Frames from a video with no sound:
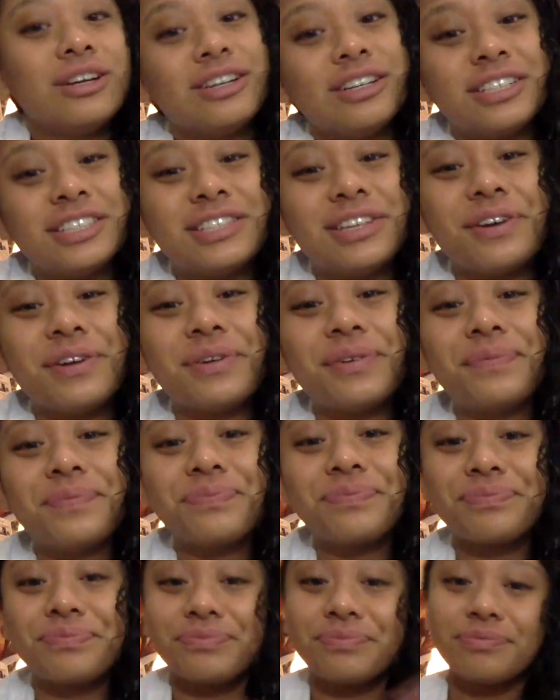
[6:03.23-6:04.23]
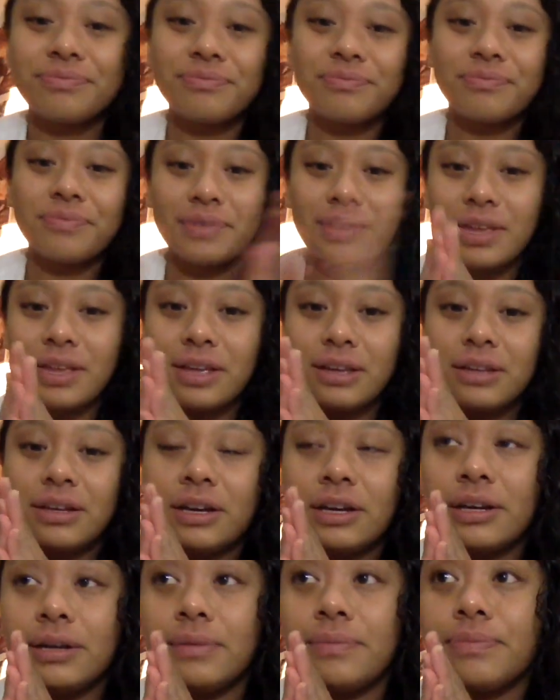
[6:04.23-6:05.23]
So,
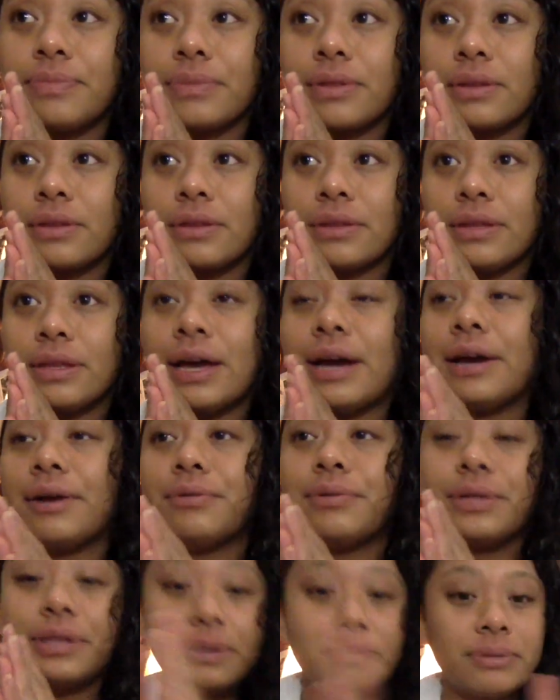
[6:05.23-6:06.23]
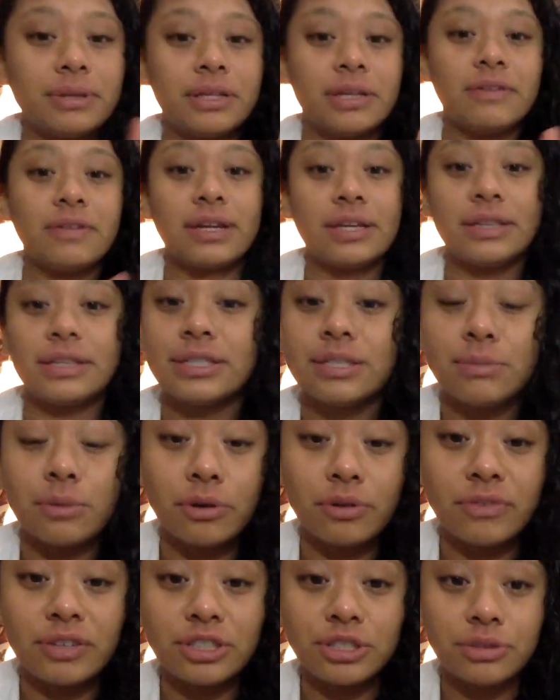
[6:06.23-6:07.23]
yeah, I really believe like this
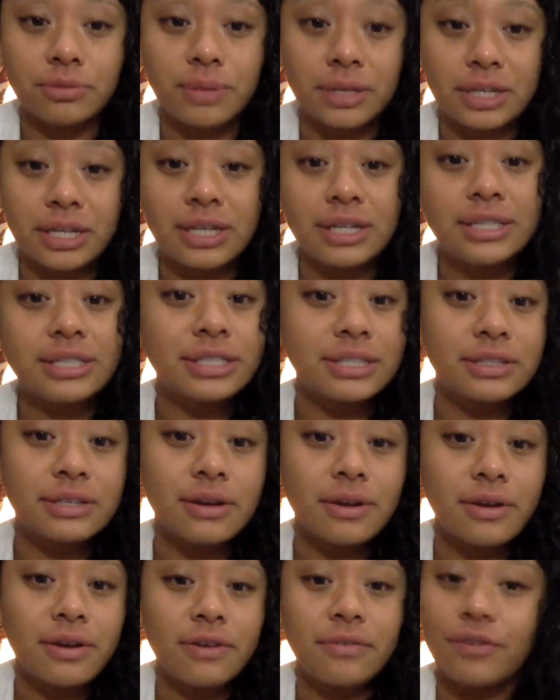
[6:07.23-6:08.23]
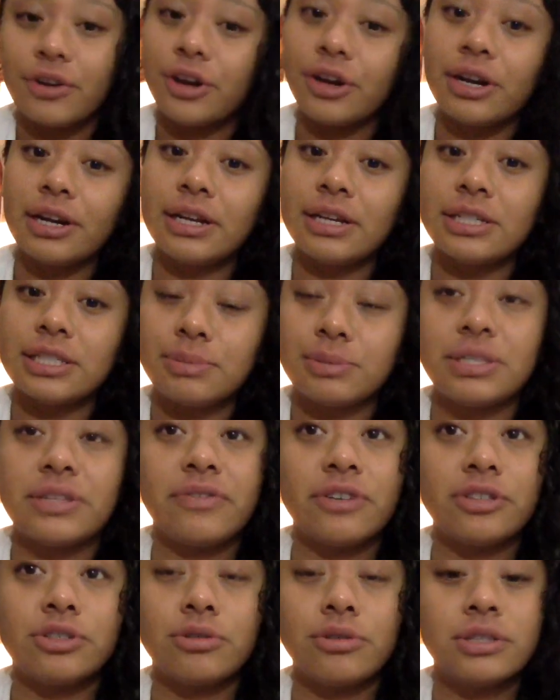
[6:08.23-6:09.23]
Motivational Monday is very
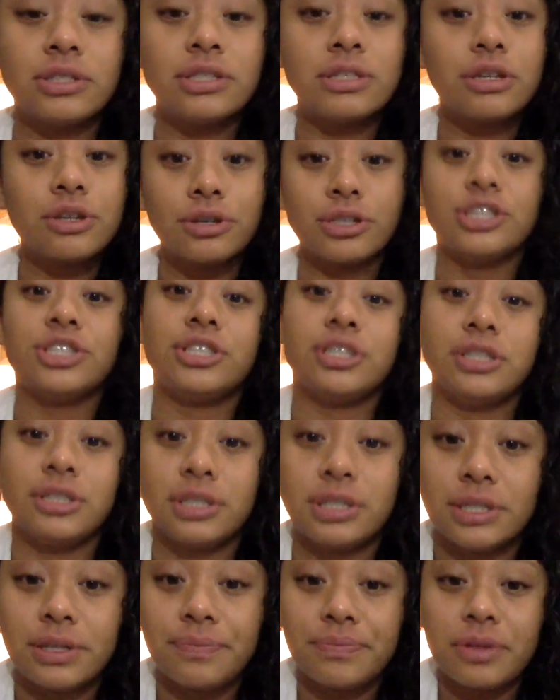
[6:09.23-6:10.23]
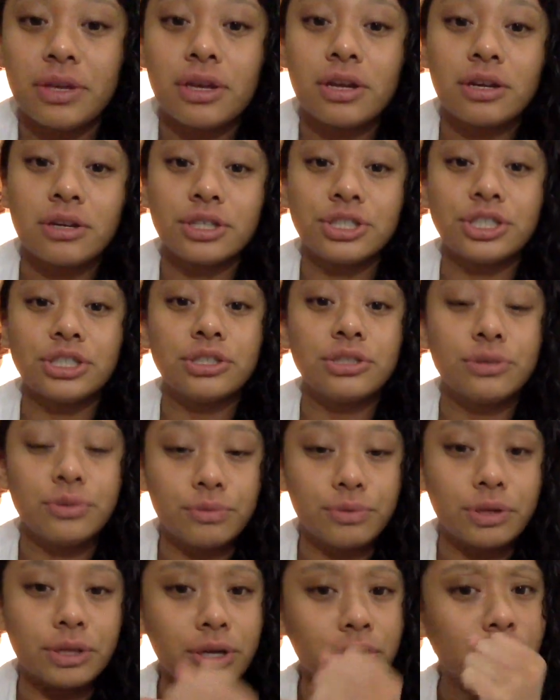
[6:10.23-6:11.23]
specific towards Christians who
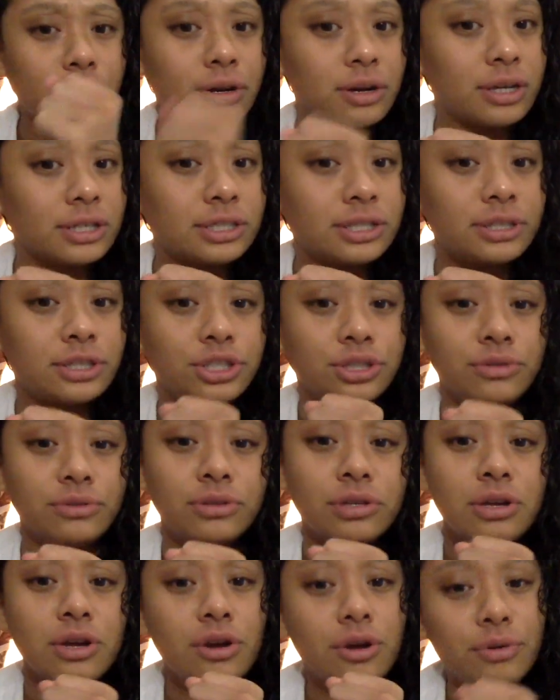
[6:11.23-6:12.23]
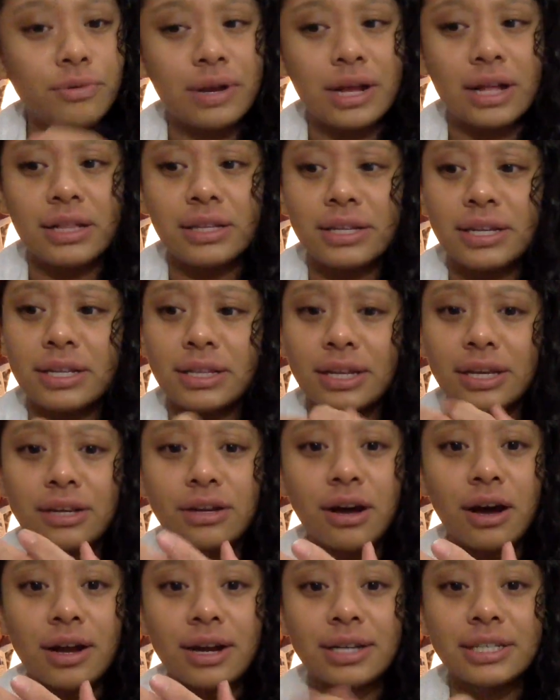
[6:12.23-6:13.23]
really hold on to the reality like
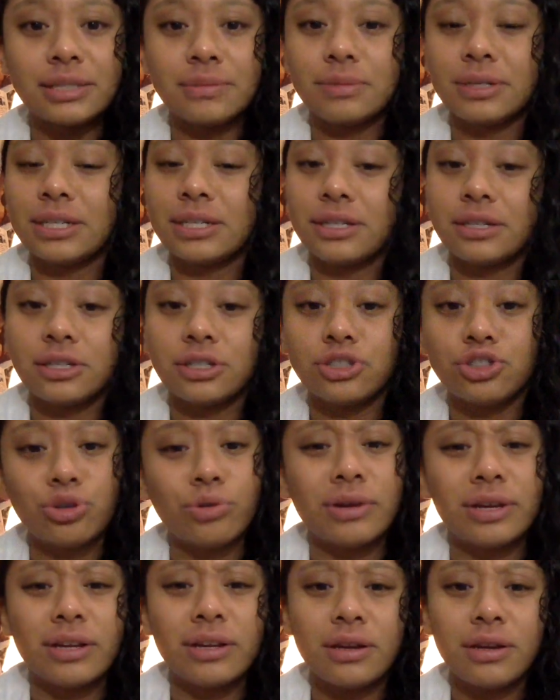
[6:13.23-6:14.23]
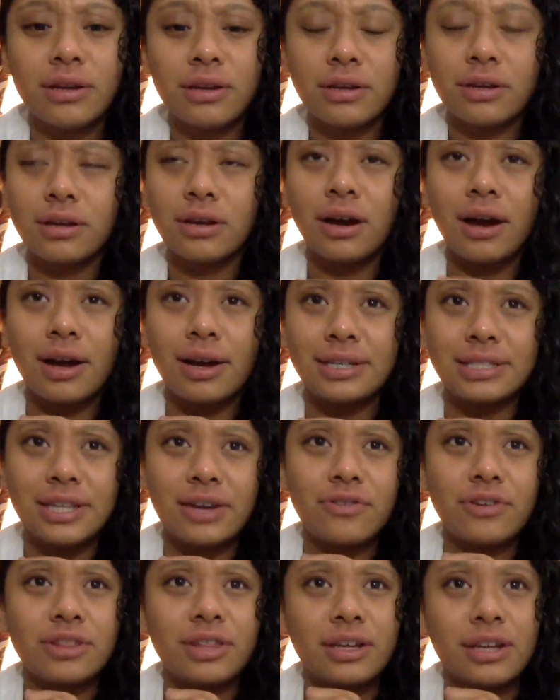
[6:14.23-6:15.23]
God is my joy. God is
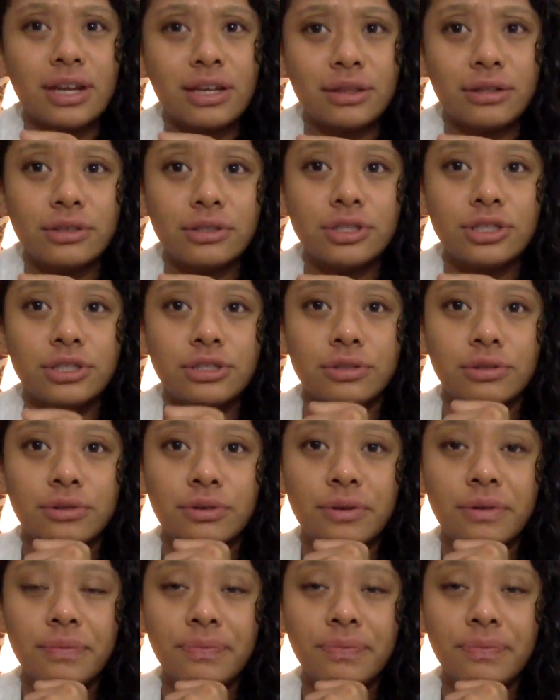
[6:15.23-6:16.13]
everything I look to.